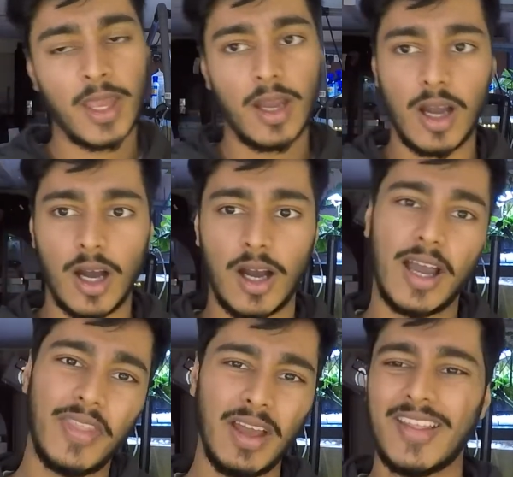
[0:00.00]

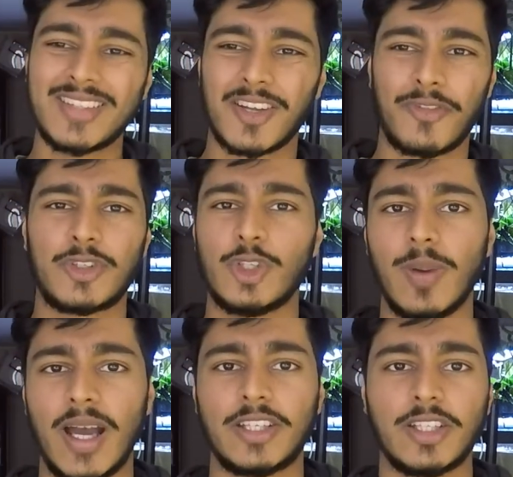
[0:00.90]
And that's nothing too
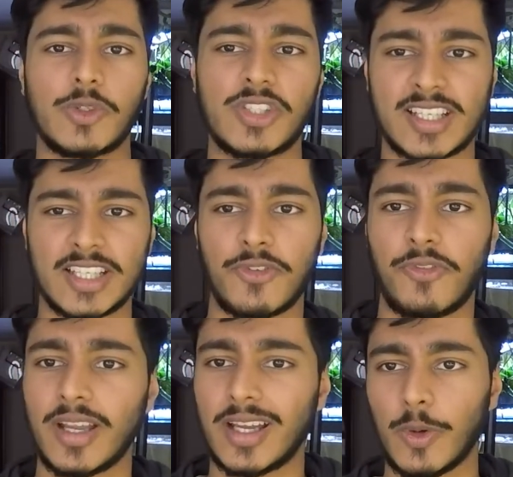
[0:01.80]
bad. You know, cichlids
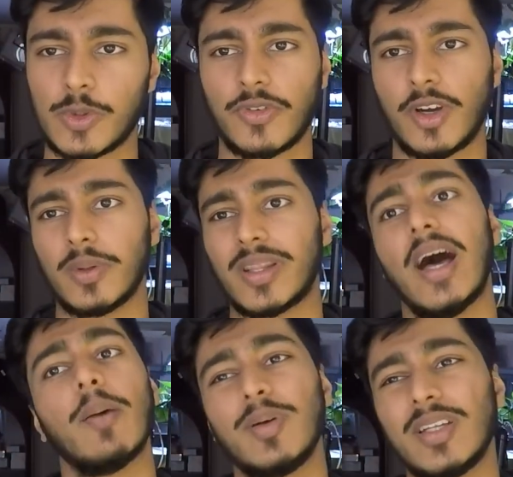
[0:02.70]
fight, I was fine with
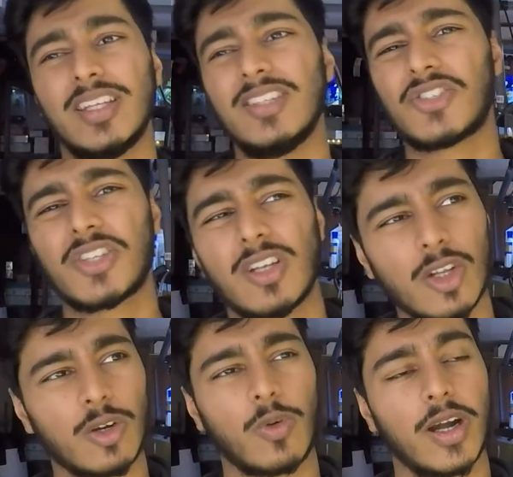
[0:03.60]
that, but he just didn't
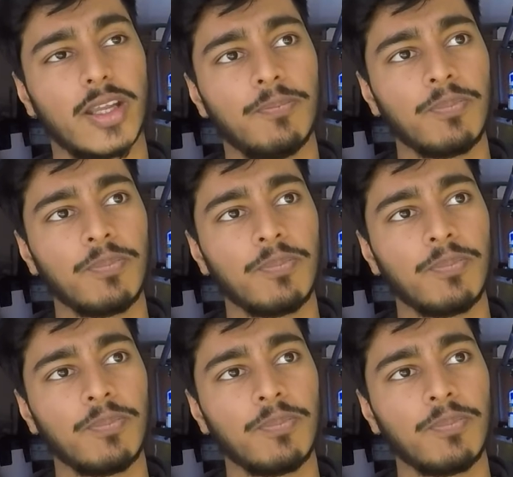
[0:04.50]
look right.